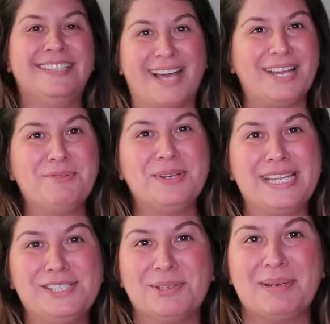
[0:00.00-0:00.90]
I don't
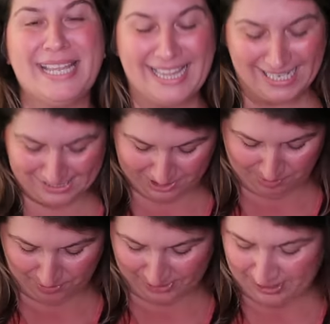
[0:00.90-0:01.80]
need so many things
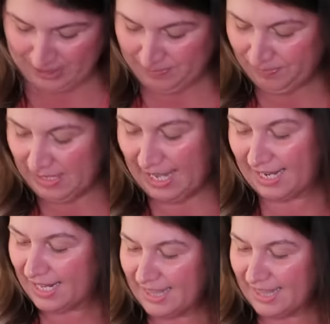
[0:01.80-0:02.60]
anymore, and I